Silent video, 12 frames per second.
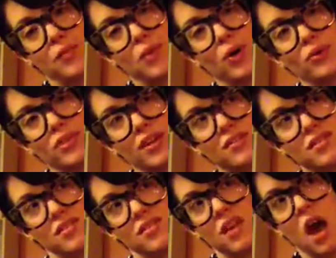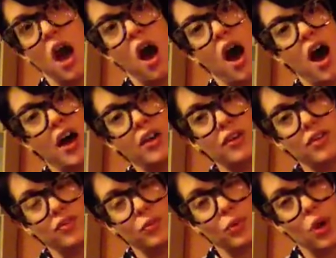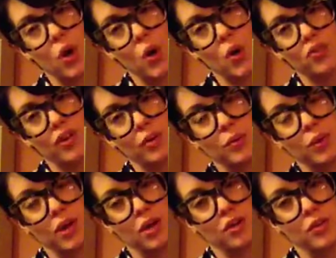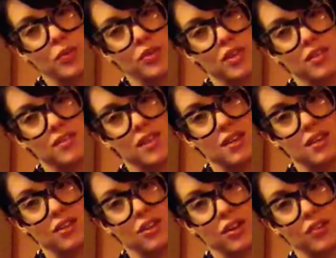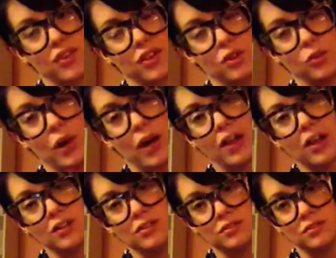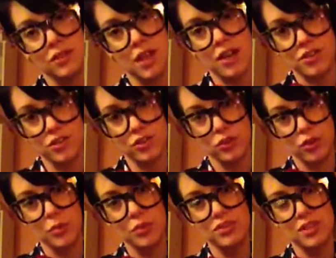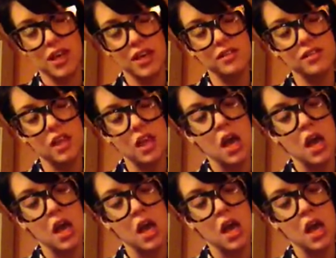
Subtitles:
Whole sizes, I don't even know if I would 100% say that they're going to fit you well at your normal size,